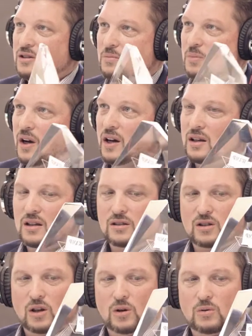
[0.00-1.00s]
All right. But
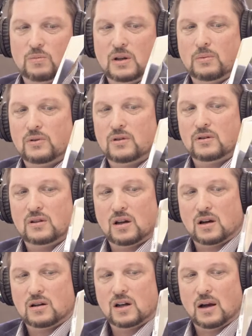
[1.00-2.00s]
so people are
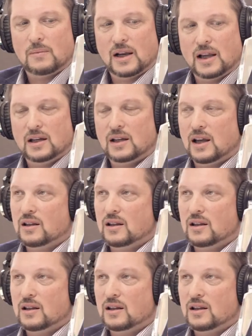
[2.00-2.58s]
are nominated,